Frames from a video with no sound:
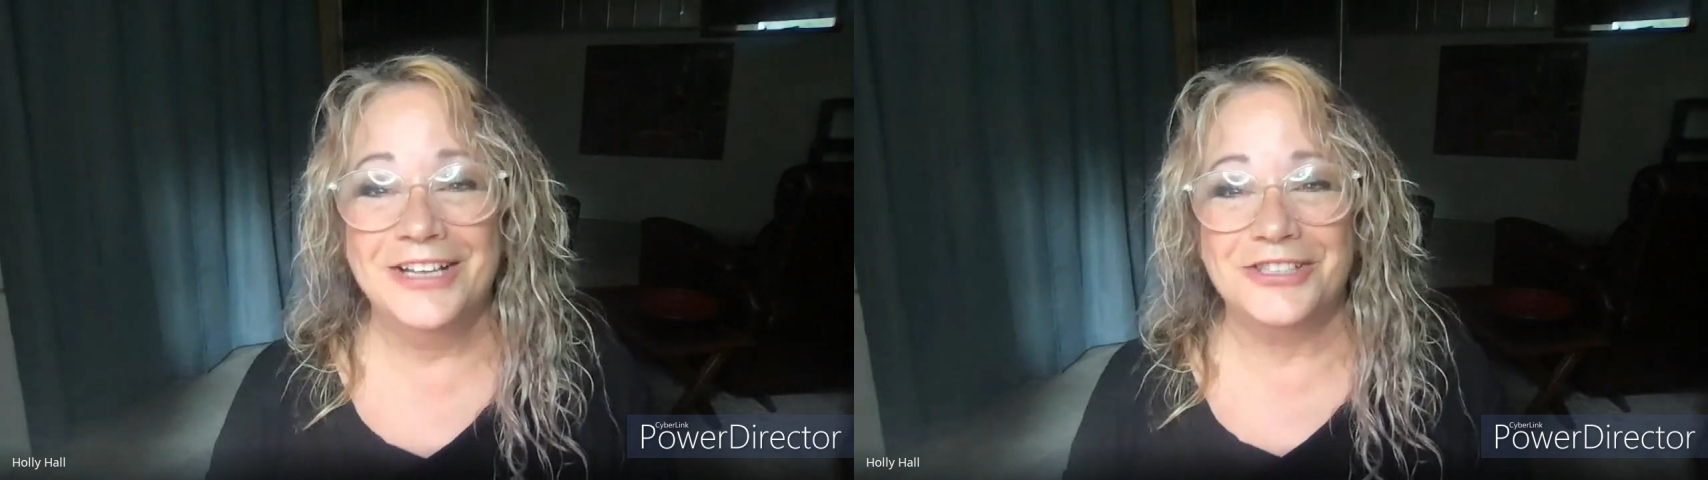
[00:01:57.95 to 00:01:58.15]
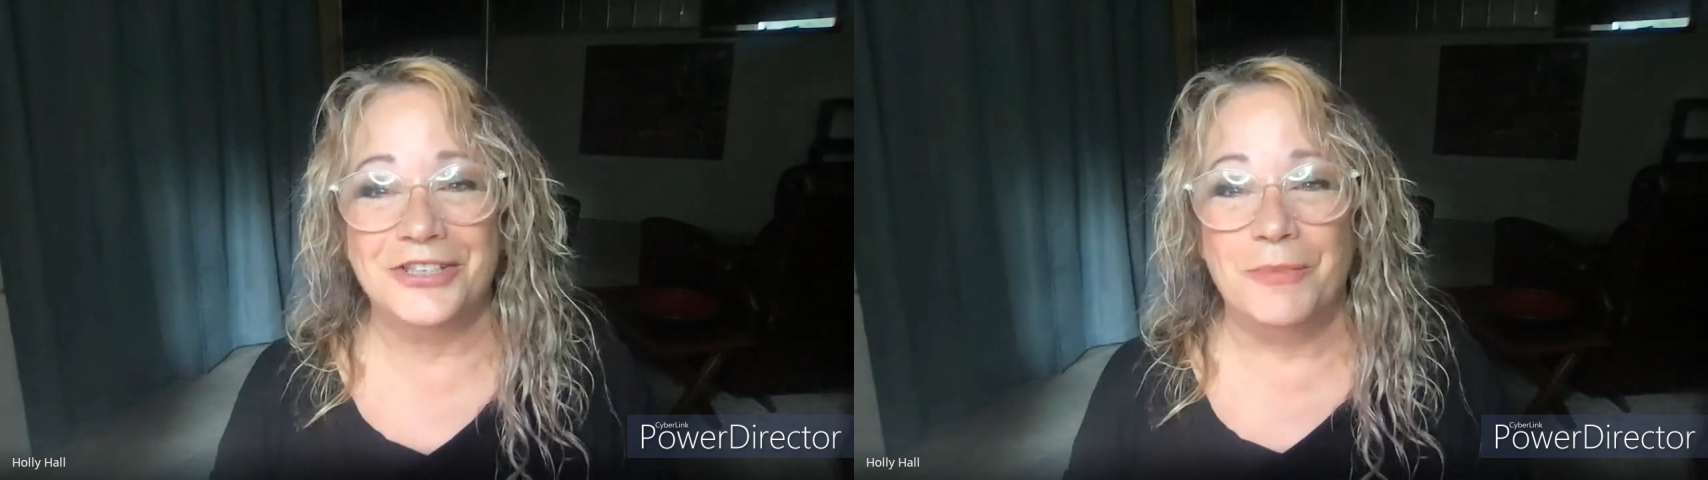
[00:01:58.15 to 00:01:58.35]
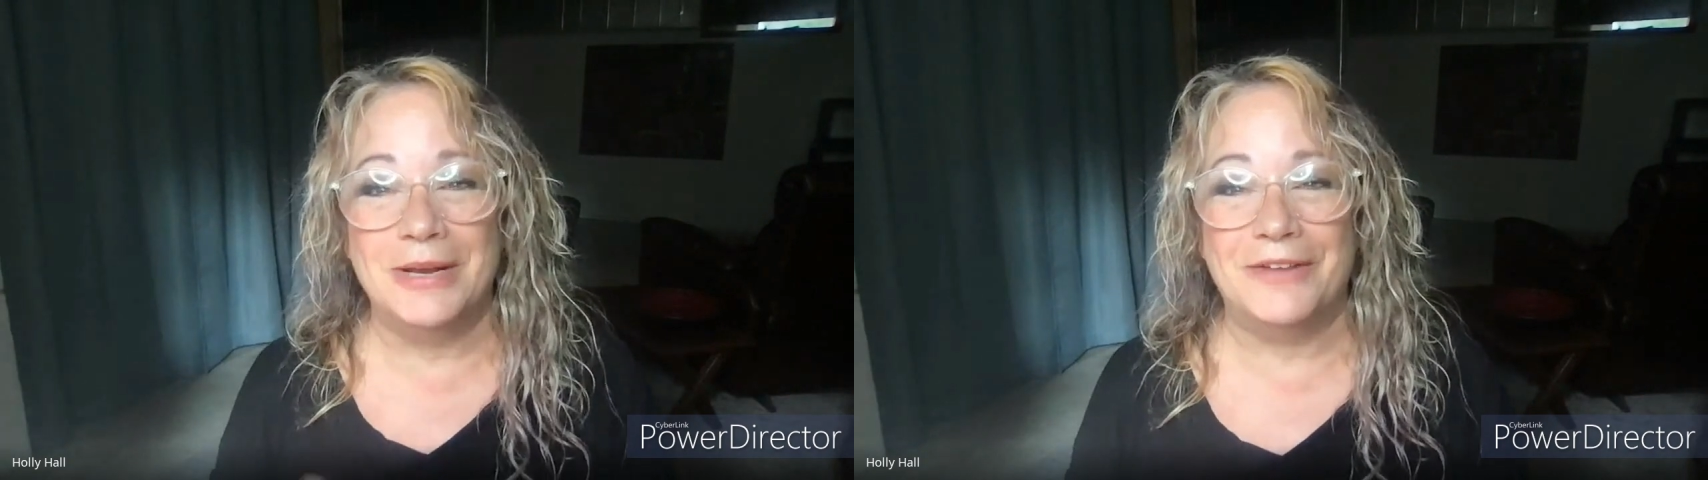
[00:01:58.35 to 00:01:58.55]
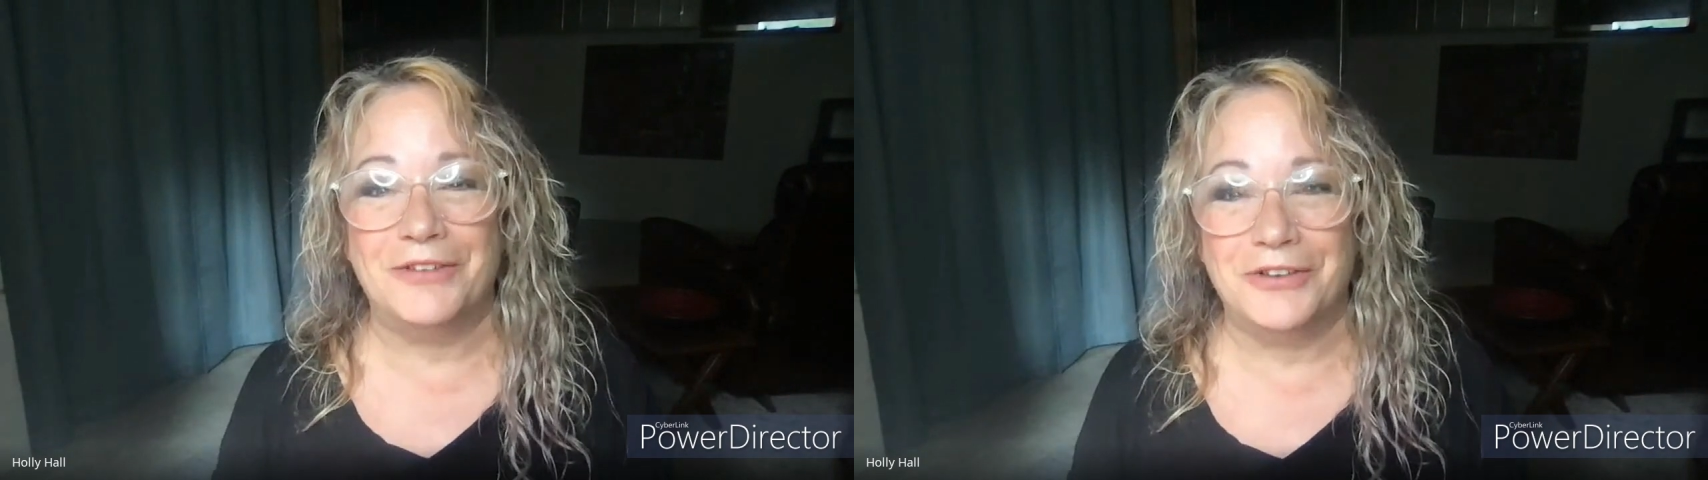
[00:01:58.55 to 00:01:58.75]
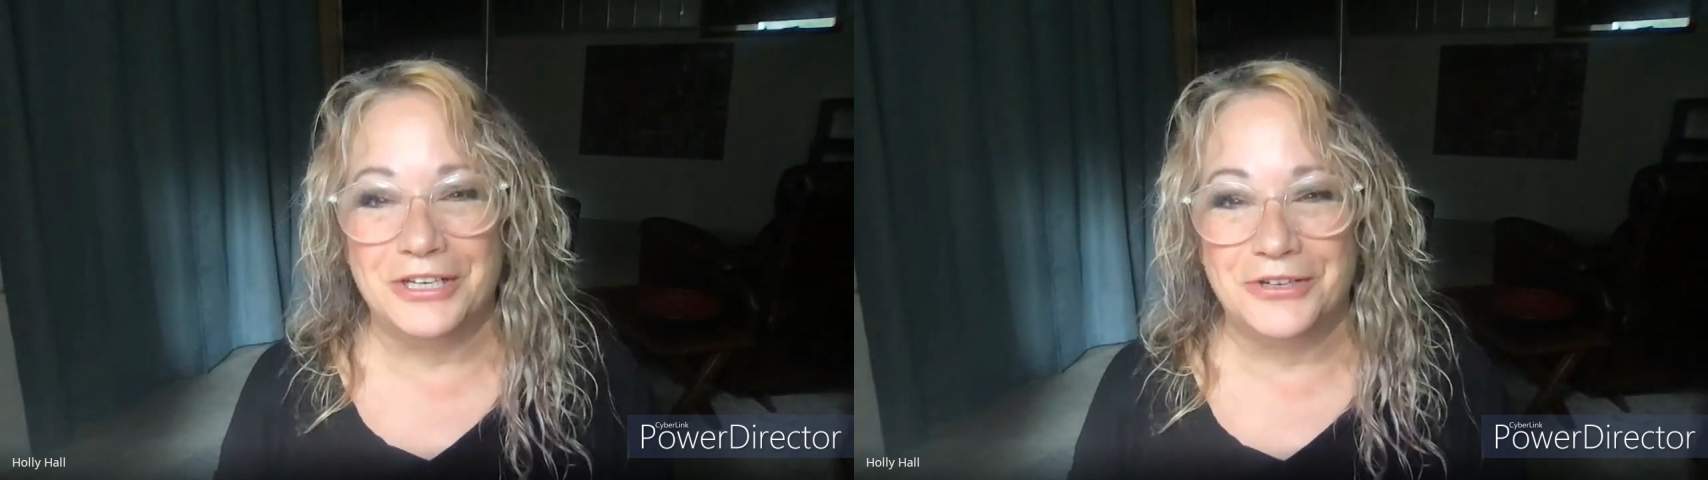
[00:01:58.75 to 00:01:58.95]
so many of
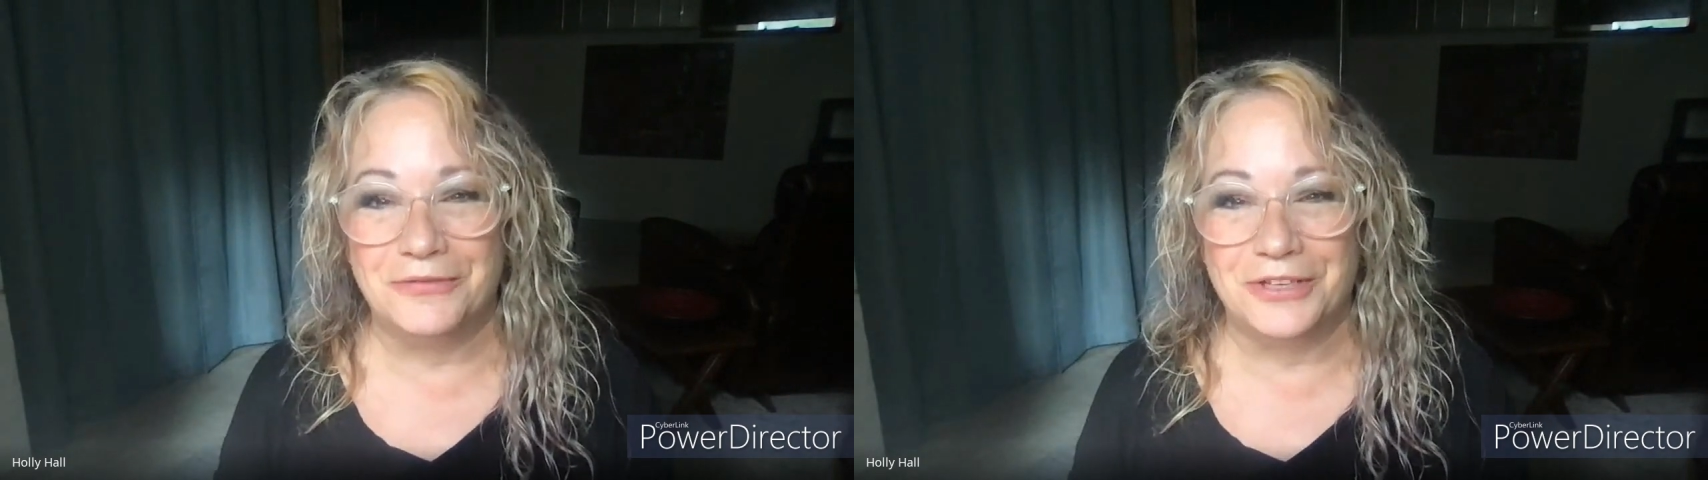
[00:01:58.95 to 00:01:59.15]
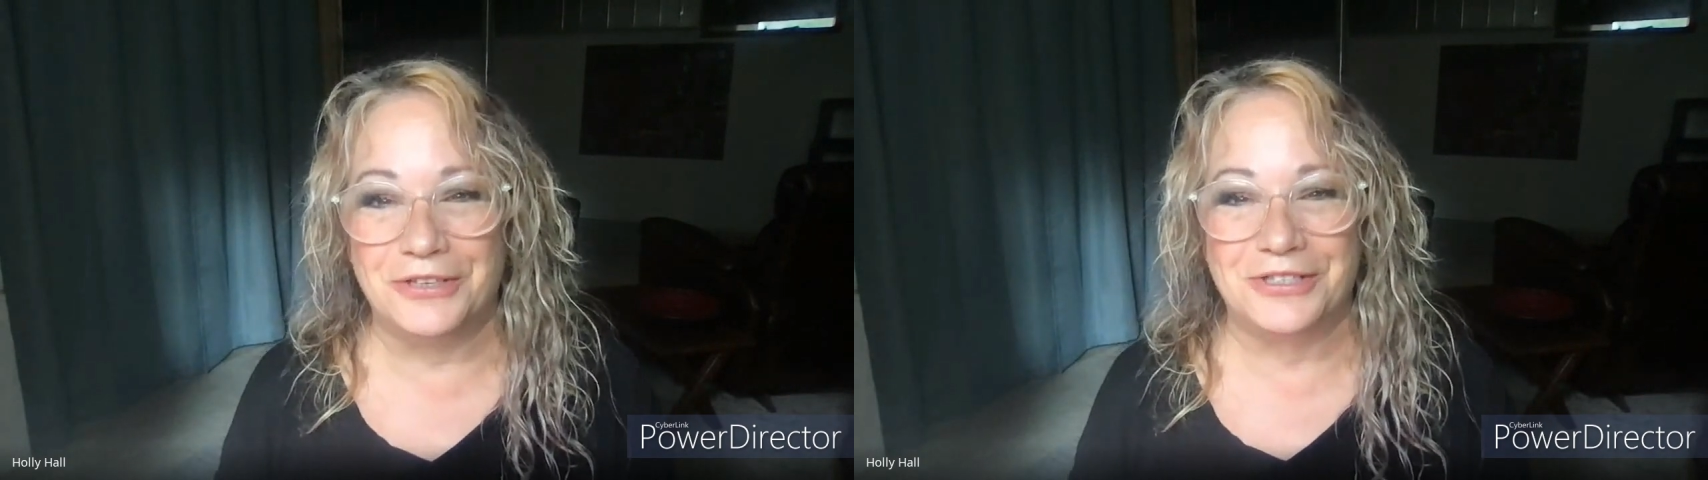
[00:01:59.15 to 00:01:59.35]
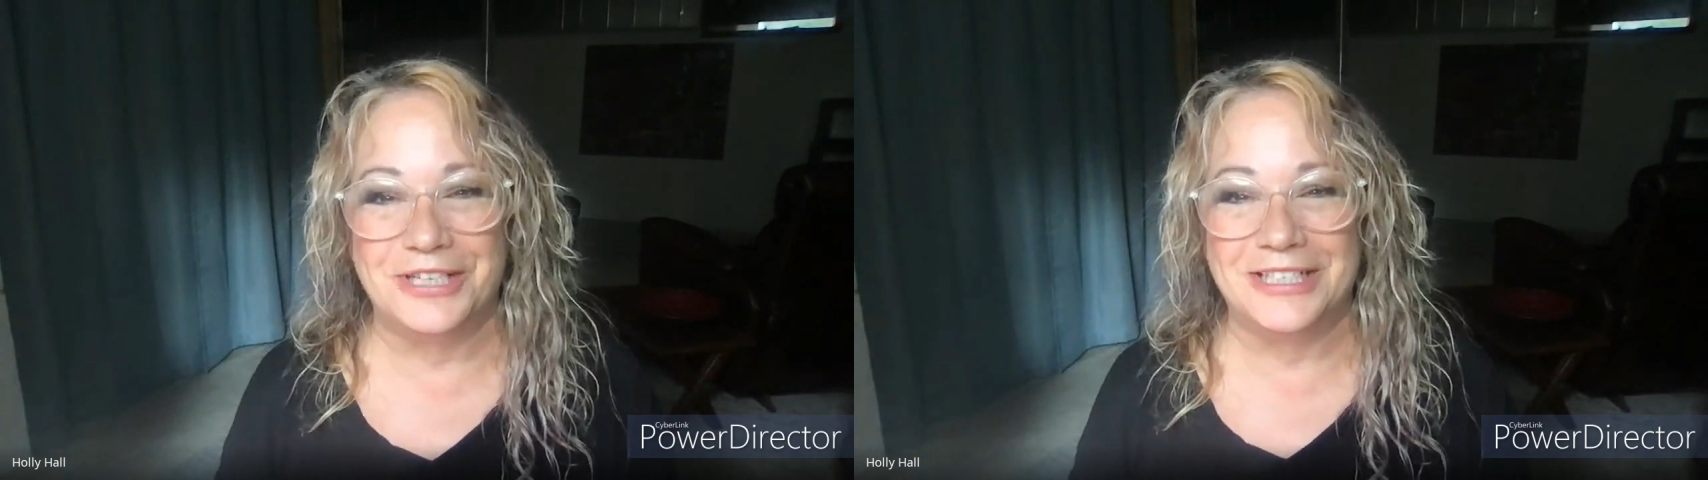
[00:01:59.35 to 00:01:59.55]
your interviews because